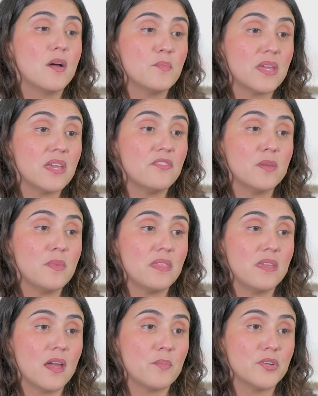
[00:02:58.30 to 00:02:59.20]
giving
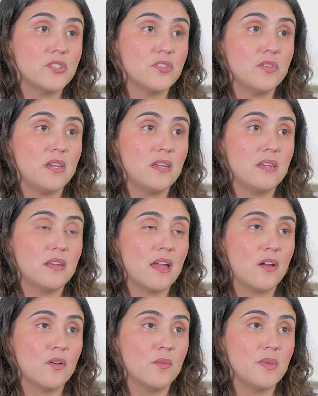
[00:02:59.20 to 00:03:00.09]
me the opportunity to
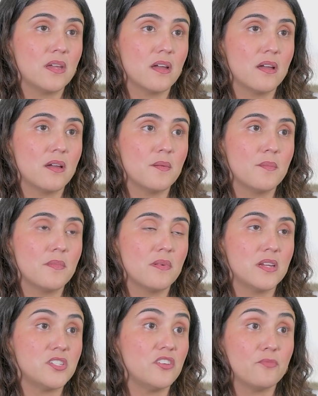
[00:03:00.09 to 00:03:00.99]
now become
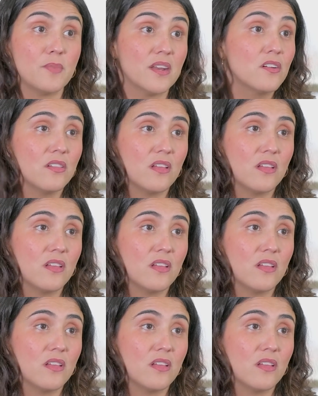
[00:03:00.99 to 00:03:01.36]
a chief medical